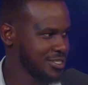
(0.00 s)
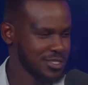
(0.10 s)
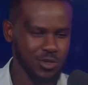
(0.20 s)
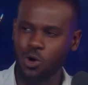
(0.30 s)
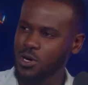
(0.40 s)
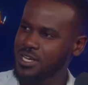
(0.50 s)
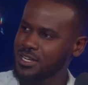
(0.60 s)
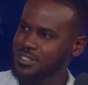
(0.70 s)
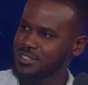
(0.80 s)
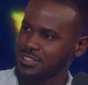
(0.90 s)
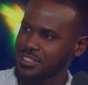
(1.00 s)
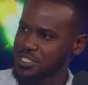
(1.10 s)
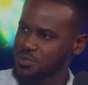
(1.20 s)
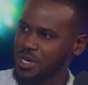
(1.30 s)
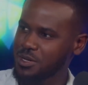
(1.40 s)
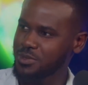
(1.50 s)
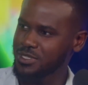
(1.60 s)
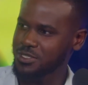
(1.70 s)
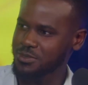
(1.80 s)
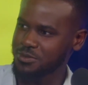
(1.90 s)
he's ordered the
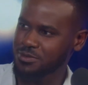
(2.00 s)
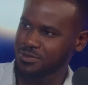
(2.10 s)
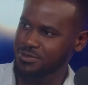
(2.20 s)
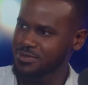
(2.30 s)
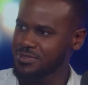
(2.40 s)
disbandment of